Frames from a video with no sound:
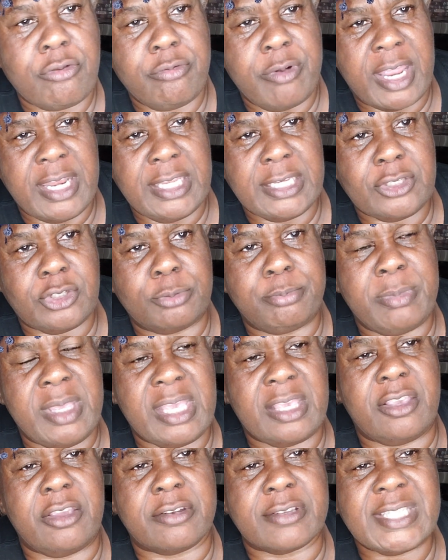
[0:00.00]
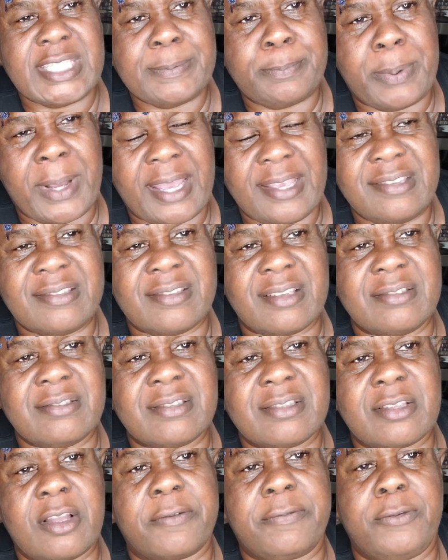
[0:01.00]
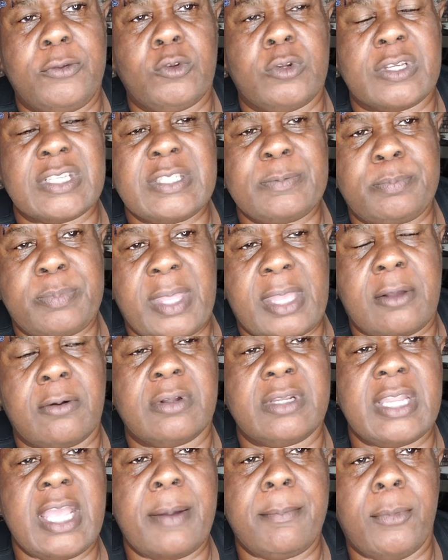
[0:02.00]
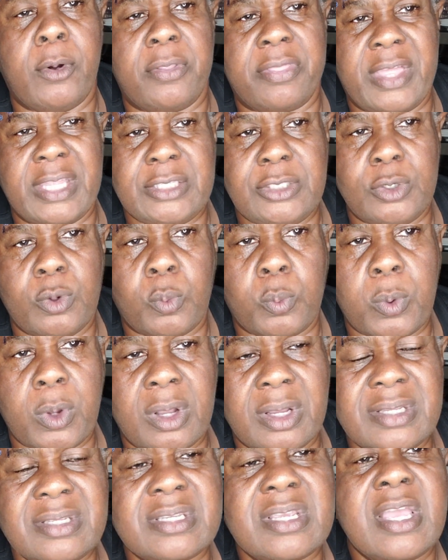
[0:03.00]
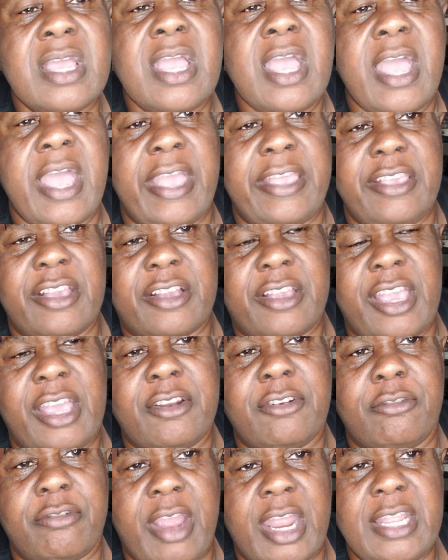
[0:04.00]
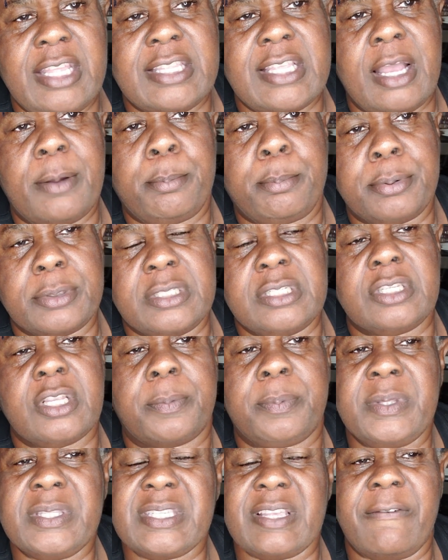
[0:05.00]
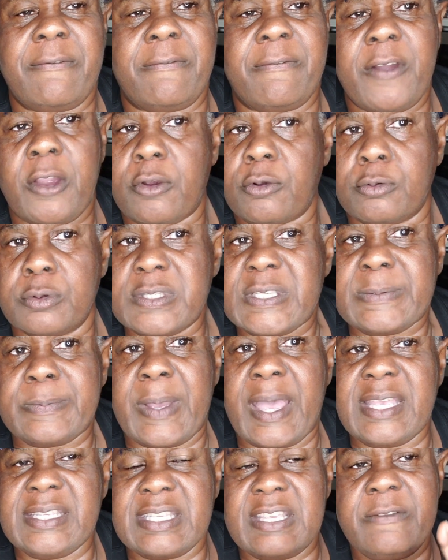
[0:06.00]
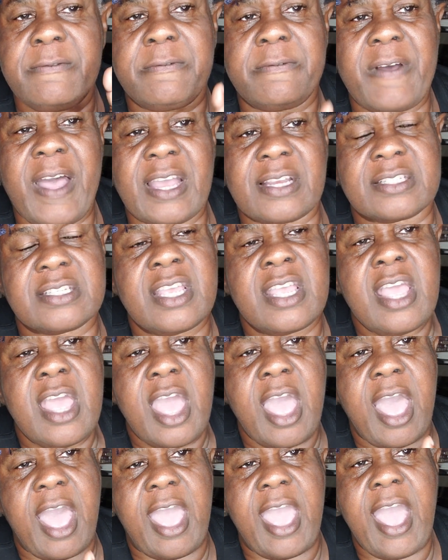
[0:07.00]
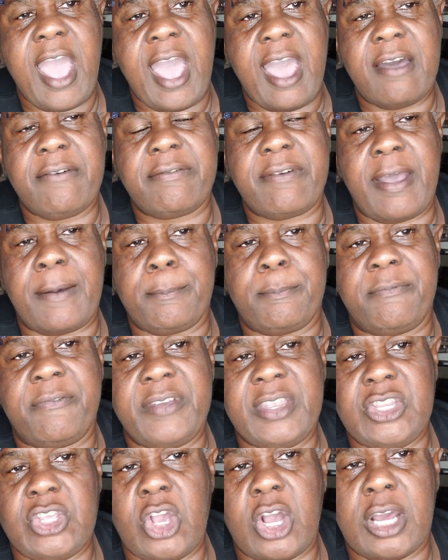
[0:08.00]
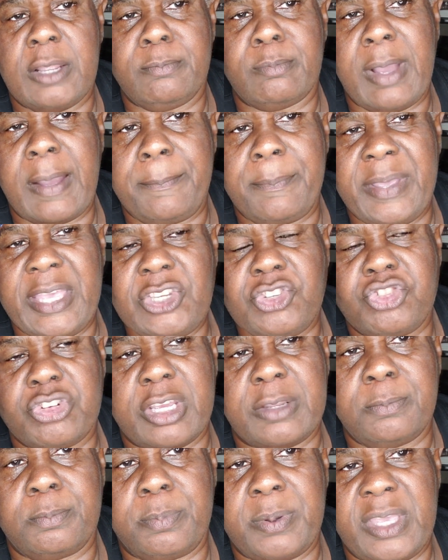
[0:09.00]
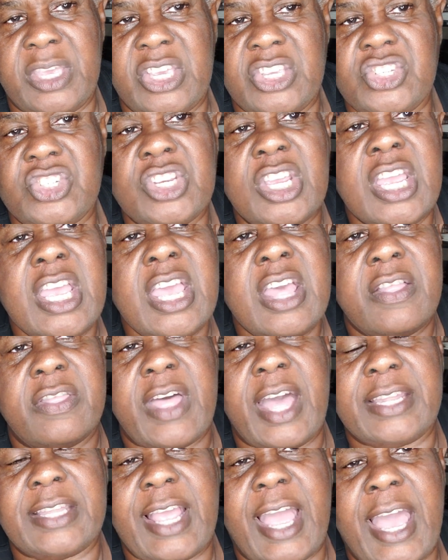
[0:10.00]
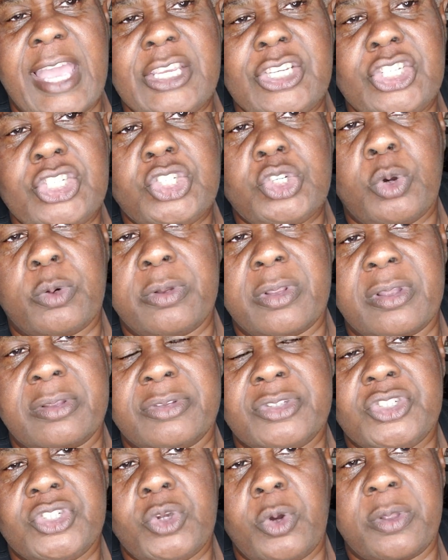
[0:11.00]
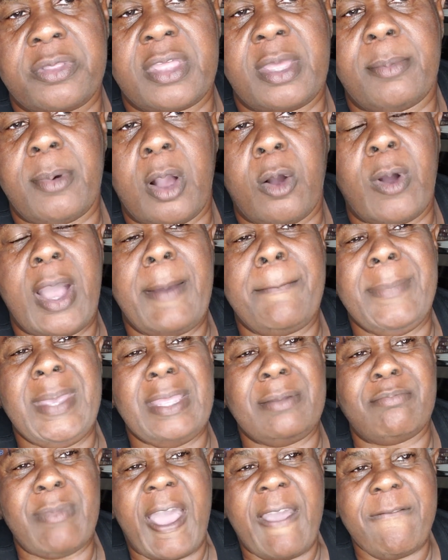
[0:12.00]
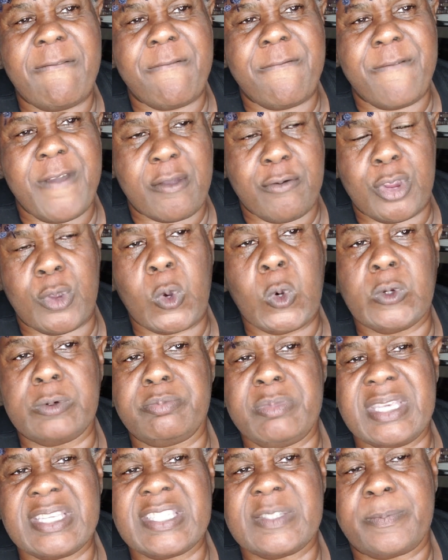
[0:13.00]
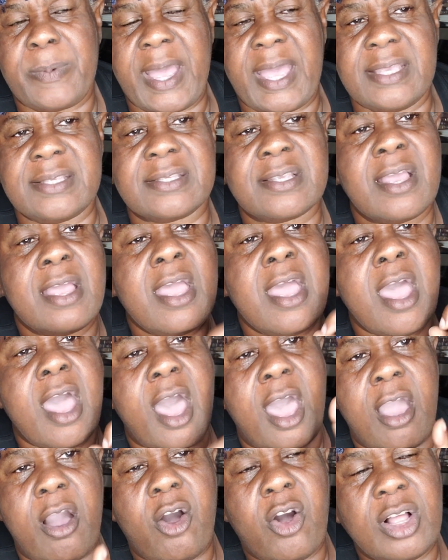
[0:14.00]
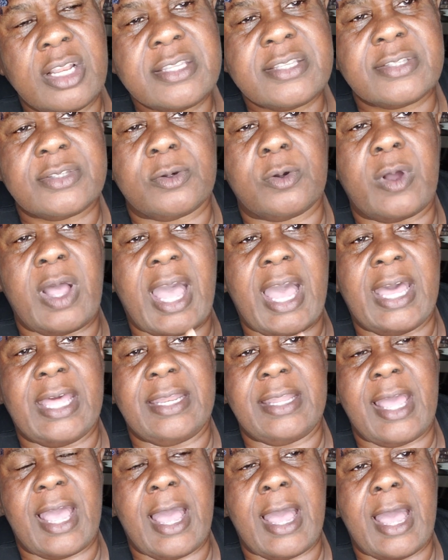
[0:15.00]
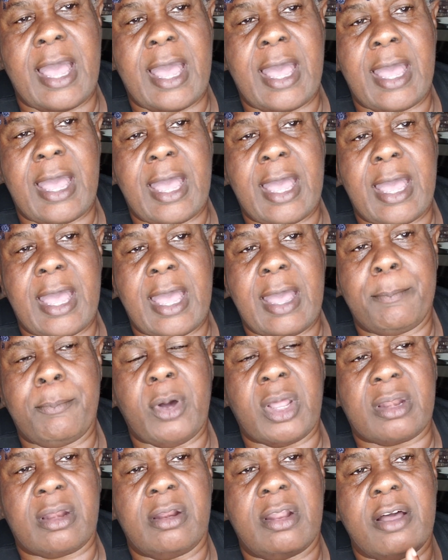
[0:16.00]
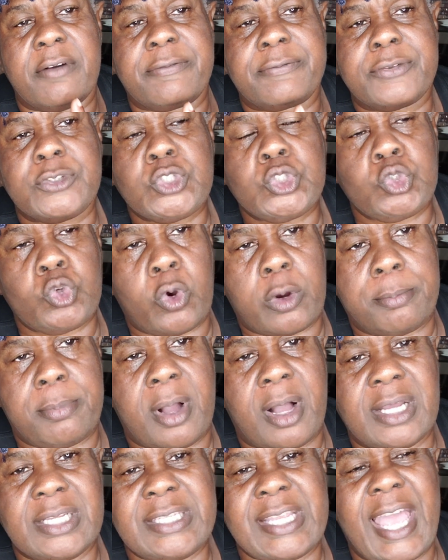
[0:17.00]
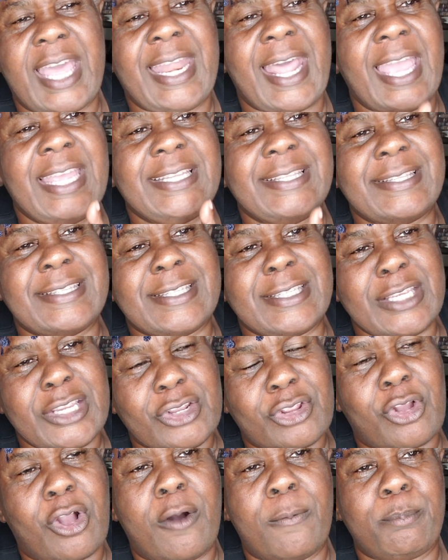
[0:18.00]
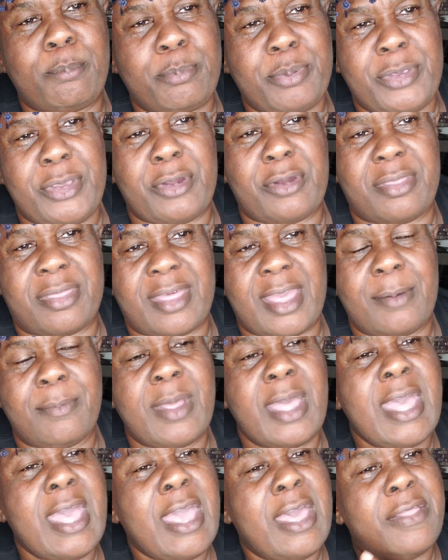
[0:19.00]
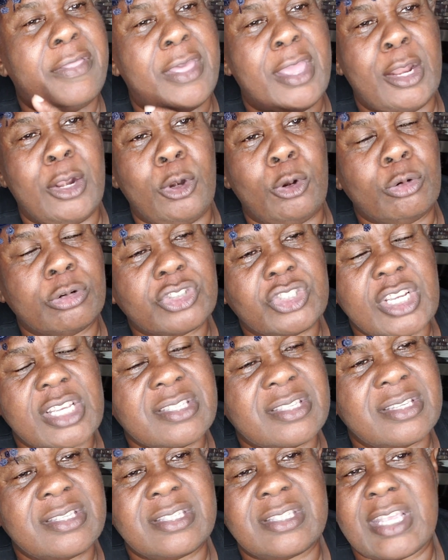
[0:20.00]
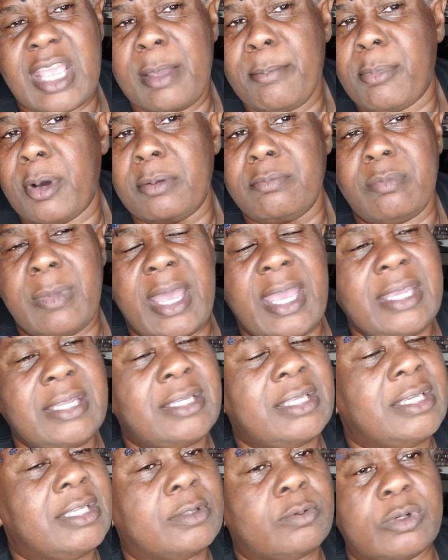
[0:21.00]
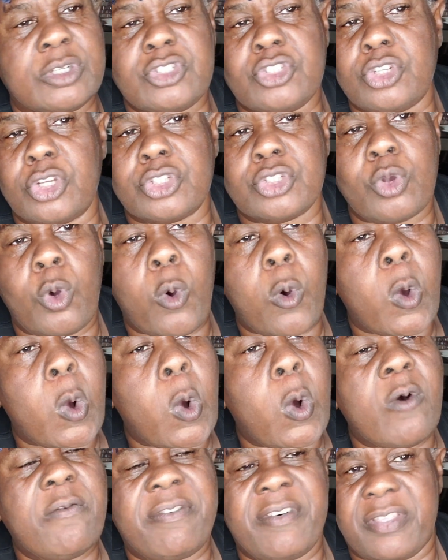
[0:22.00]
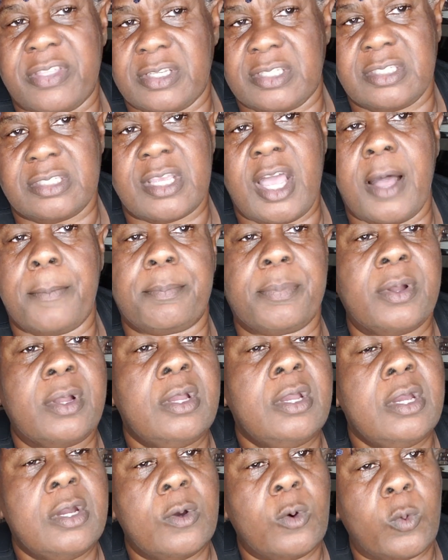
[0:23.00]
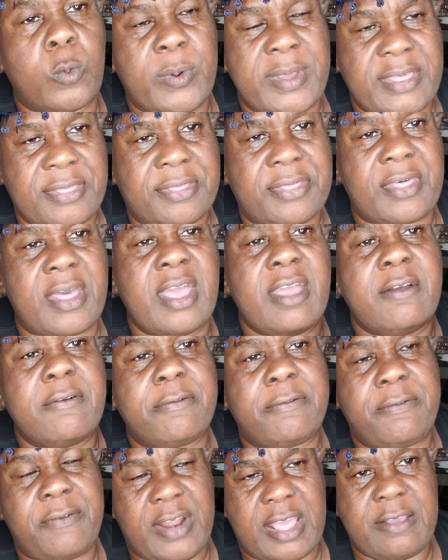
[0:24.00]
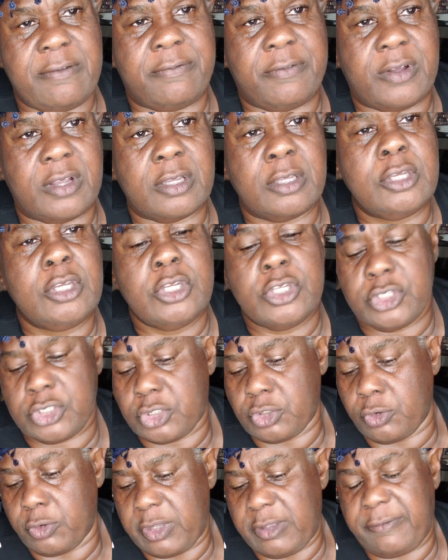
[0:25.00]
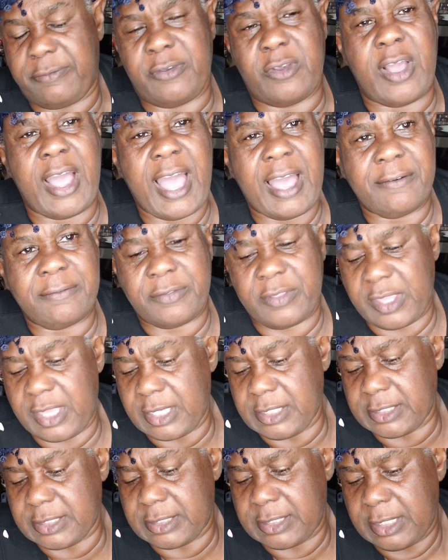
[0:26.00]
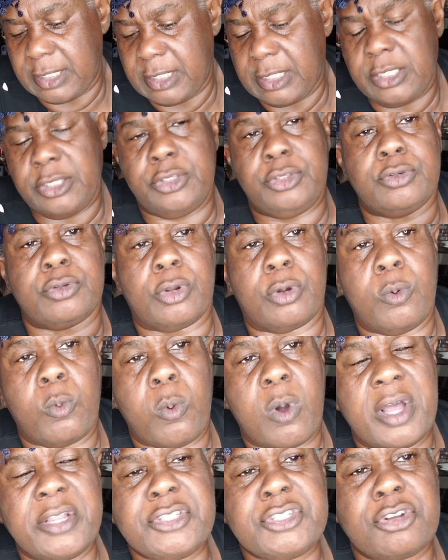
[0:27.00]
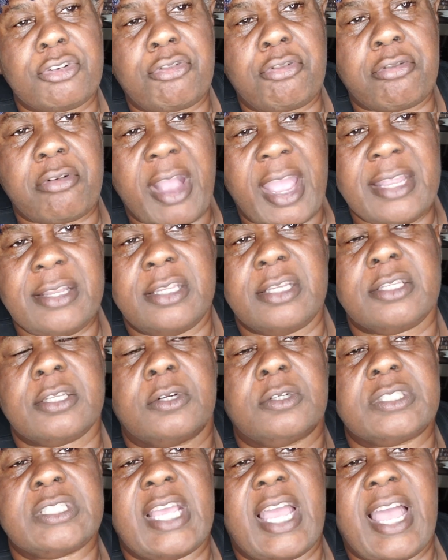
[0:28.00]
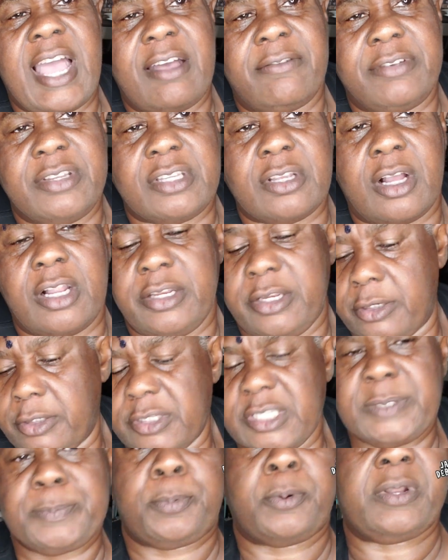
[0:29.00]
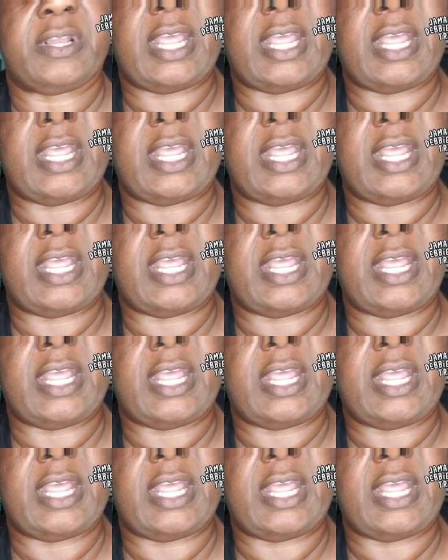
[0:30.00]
ready to make your spice and stuff, you just pick out the amount that you want and you can grind it and put it up. It's a very good spice. In fact, I have a video on my Patreon page that I show them how I made my very own mixed spice. I also add a bottle of store-bought, and I did compare them. They look just the same, but mine, it was just over the top with flavor. So if you have this, you don't want to grind it out and have it all there. Just put